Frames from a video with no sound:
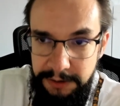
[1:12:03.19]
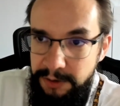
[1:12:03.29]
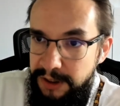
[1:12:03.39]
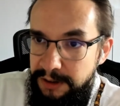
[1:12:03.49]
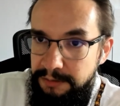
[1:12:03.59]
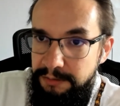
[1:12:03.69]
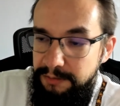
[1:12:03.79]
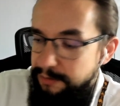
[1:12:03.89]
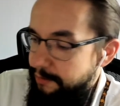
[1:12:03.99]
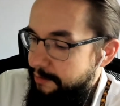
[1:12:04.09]
You can
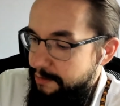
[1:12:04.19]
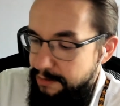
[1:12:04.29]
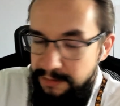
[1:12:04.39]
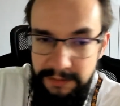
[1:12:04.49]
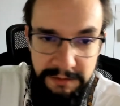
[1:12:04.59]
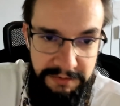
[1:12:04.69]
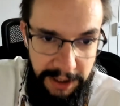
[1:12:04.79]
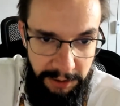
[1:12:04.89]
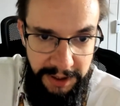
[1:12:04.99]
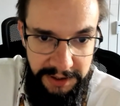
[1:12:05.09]

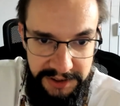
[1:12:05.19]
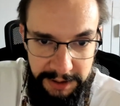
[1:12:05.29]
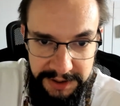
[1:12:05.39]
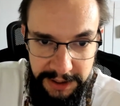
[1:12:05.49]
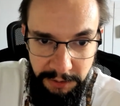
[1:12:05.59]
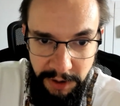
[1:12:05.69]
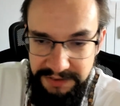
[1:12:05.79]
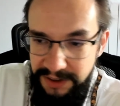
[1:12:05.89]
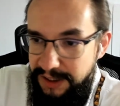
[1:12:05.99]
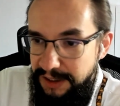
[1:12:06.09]
follow me on Substack on
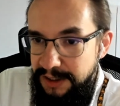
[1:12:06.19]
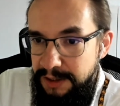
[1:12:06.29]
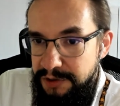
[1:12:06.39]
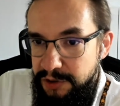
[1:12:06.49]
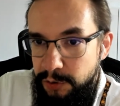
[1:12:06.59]
Crafting Tech Teams,